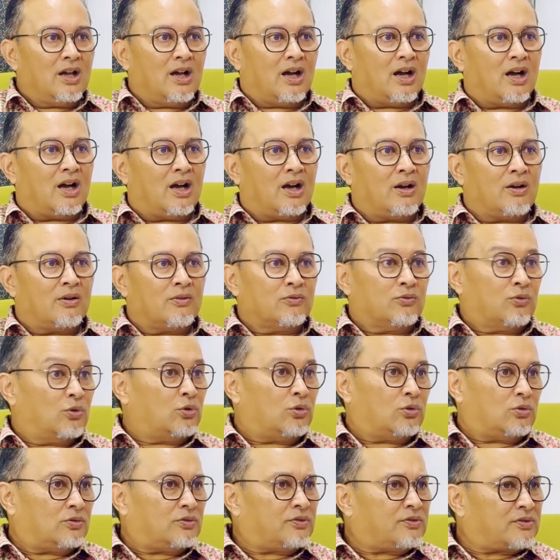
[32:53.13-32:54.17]

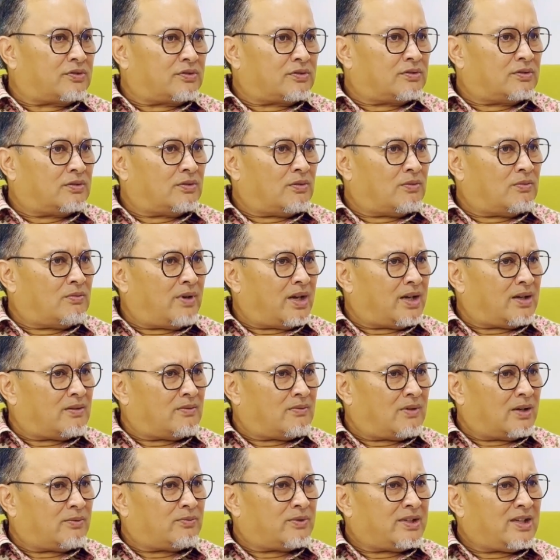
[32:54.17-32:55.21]
roles? What
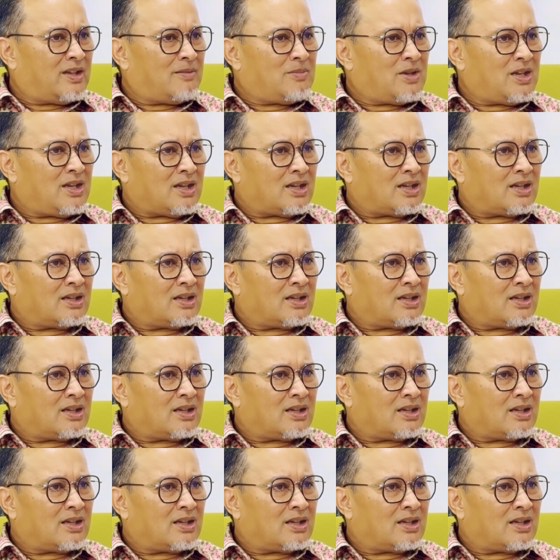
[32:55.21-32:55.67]
would they be?